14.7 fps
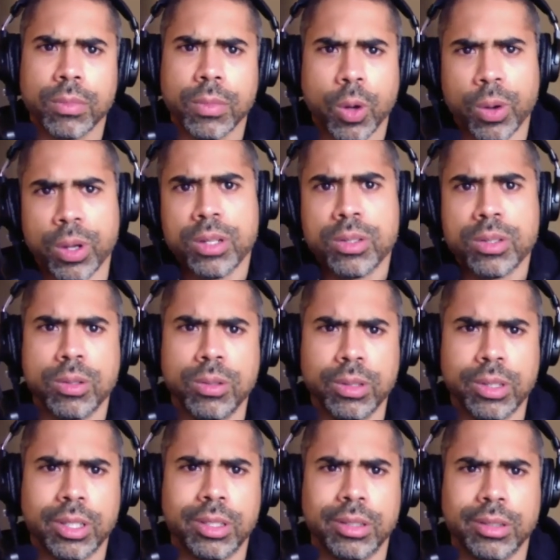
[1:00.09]
going to
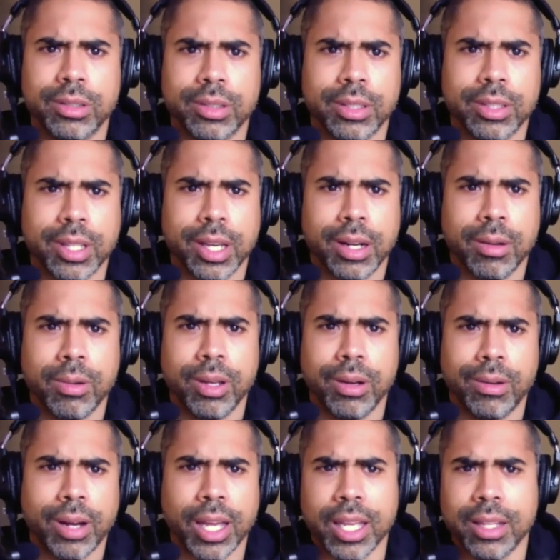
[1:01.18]
school. It's kind of weird,
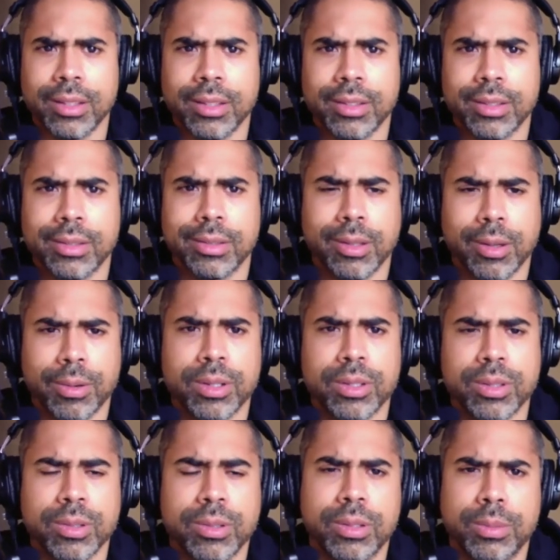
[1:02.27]
right? Going to
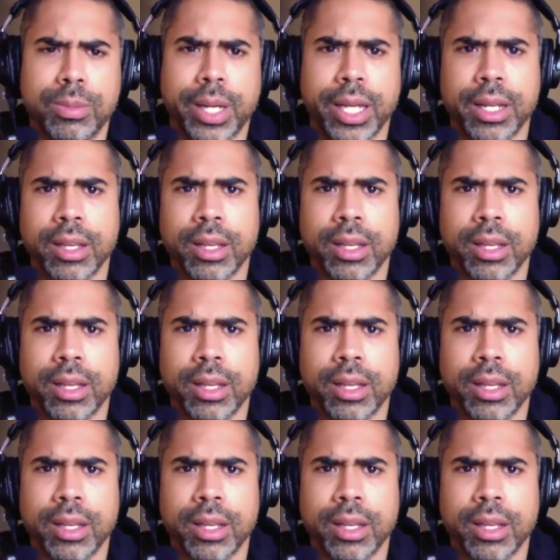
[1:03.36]
school, but